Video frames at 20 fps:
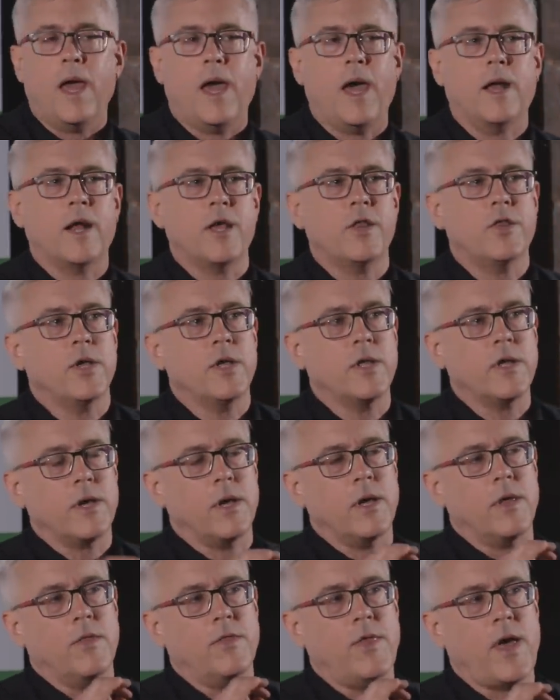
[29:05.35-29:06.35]
And I
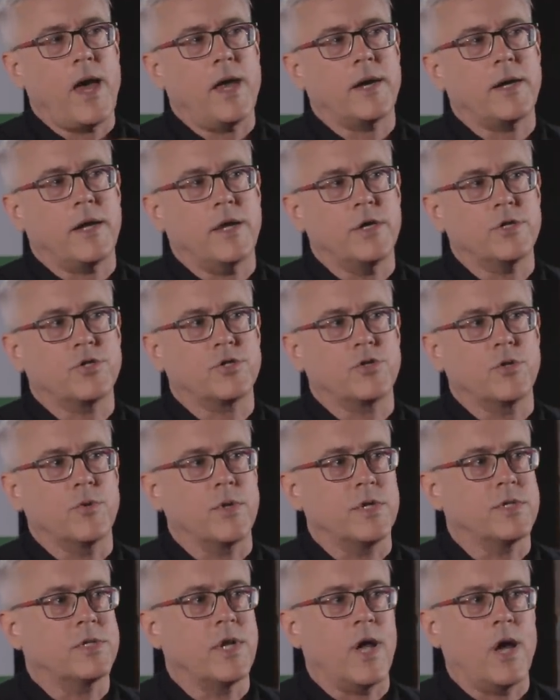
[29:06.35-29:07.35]
think that issue
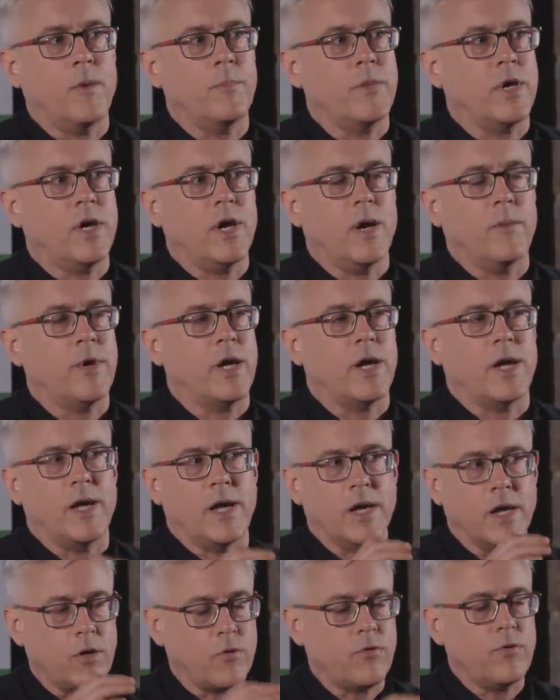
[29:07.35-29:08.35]
is now becoming
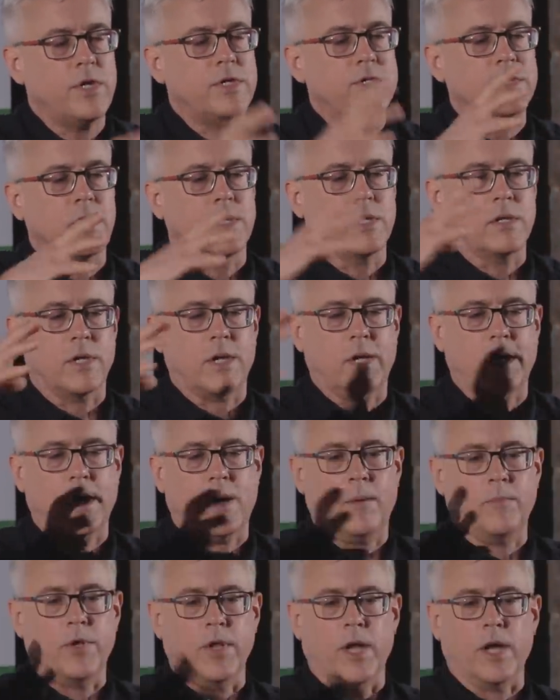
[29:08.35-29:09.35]
increasingly
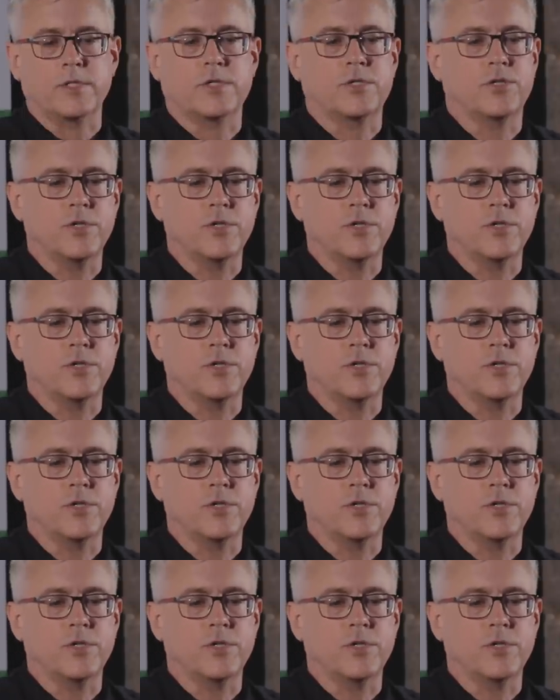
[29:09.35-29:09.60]
complex.